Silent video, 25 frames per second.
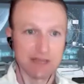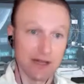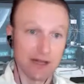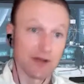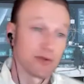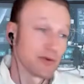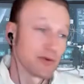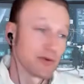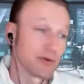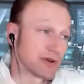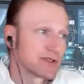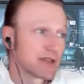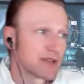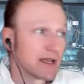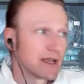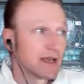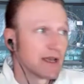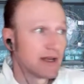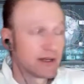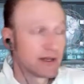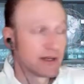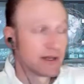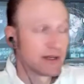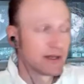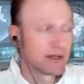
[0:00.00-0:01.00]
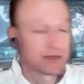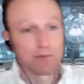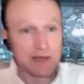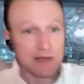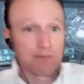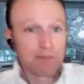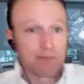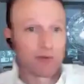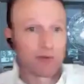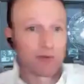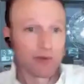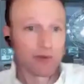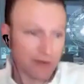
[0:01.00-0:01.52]
In other words, to
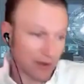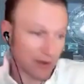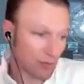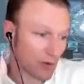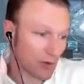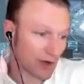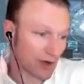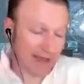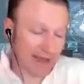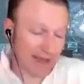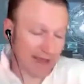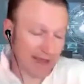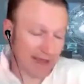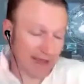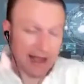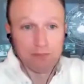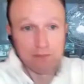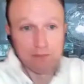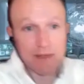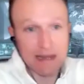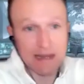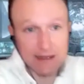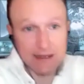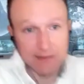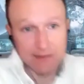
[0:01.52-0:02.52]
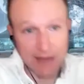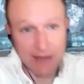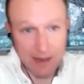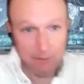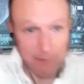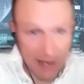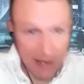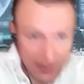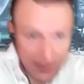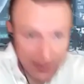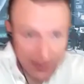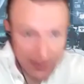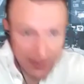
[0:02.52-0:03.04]
people that want to help make
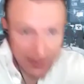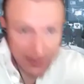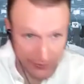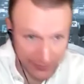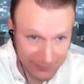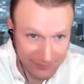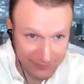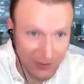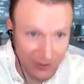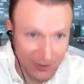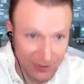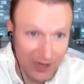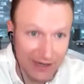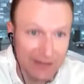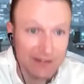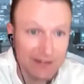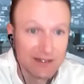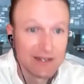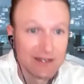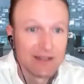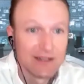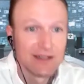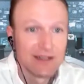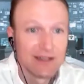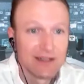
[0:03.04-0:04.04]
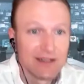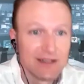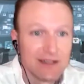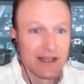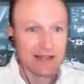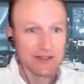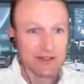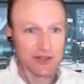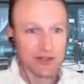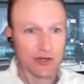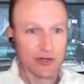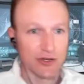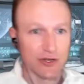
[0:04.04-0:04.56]
that better, right?
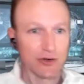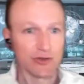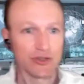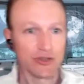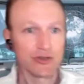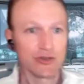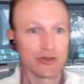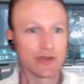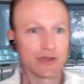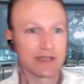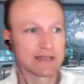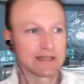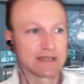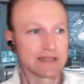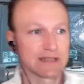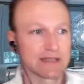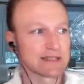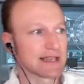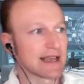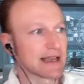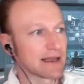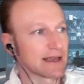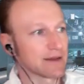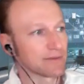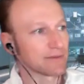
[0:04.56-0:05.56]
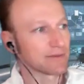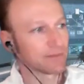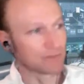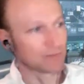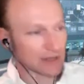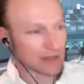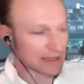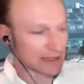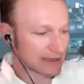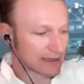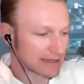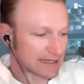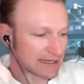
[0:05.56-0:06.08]
And so you can say
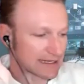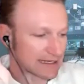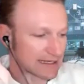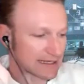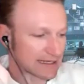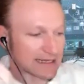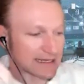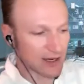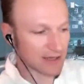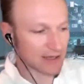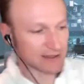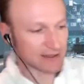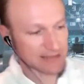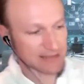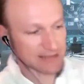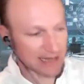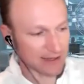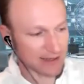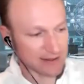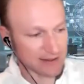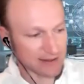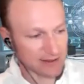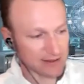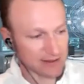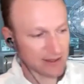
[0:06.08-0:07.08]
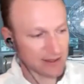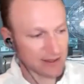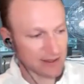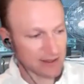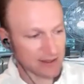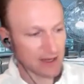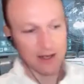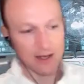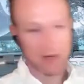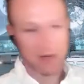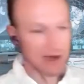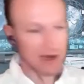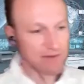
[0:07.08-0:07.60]
in these contexts,
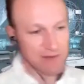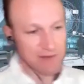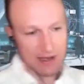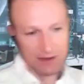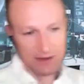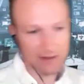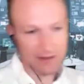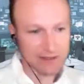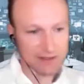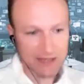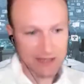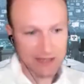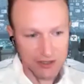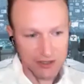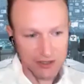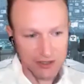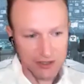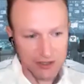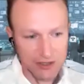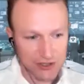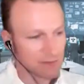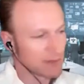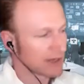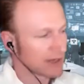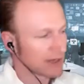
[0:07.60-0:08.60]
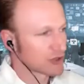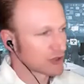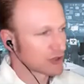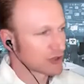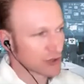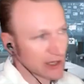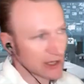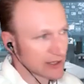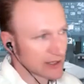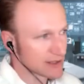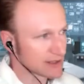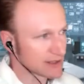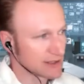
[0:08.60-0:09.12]
my validation, my
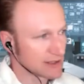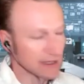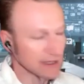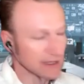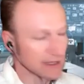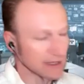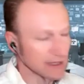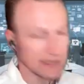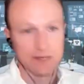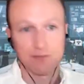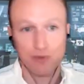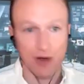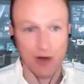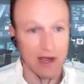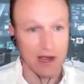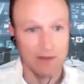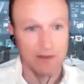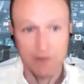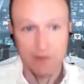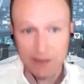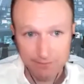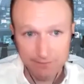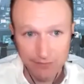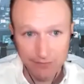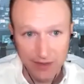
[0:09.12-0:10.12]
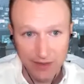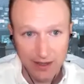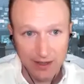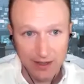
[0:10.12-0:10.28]
trust is private.